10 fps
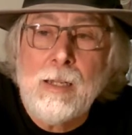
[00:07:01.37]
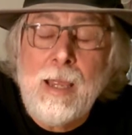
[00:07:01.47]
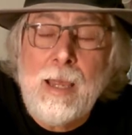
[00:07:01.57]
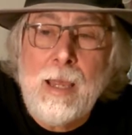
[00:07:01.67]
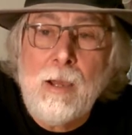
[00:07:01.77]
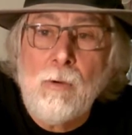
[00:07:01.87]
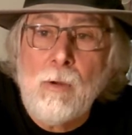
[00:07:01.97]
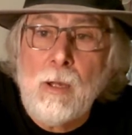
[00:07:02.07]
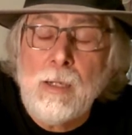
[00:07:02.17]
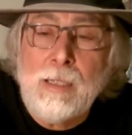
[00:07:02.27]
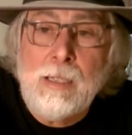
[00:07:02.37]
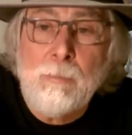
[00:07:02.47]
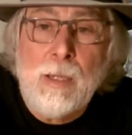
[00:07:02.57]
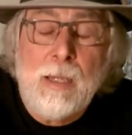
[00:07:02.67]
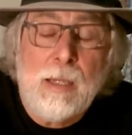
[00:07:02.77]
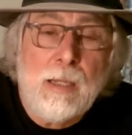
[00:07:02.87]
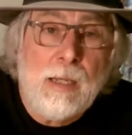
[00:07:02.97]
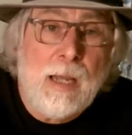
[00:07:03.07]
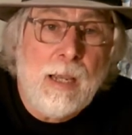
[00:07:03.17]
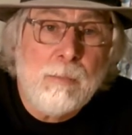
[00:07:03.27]
now on eBay and
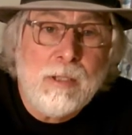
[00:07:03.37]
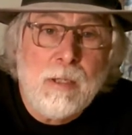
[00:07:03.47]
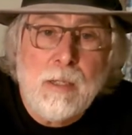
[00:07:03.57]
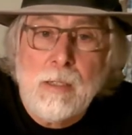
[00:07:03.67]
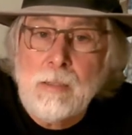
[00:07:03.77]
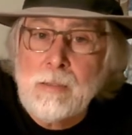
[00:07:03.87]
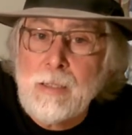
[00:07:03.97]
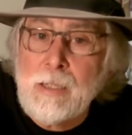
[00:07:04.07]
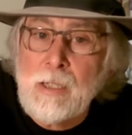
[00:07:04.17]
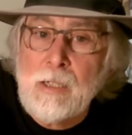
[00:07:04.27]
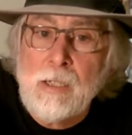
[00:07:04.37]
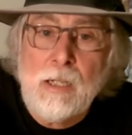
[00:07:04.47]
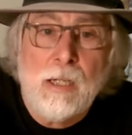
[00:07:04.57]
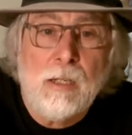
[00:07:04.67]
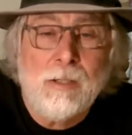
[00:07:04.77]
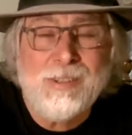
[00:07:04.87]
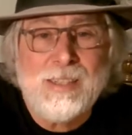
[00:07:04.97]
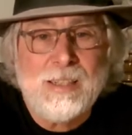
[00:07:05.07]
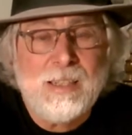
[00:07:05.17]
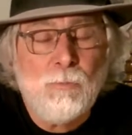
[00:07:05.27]
Amazon, is like
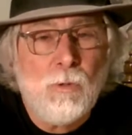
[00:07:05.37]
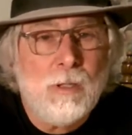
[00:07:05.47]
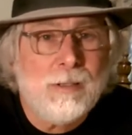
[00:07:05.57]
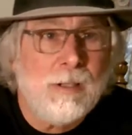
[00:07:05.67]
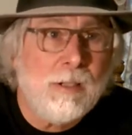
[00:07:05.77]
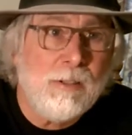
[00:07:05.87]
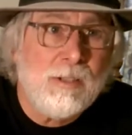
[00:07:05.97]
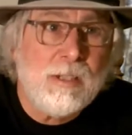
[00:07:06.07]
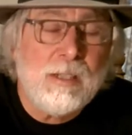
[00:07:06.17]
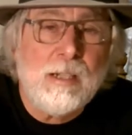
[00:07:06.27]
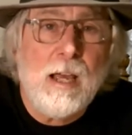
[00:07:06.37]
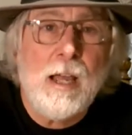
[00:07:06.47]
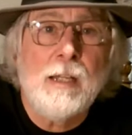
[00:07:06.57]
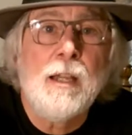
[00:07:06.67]
$161 to $169.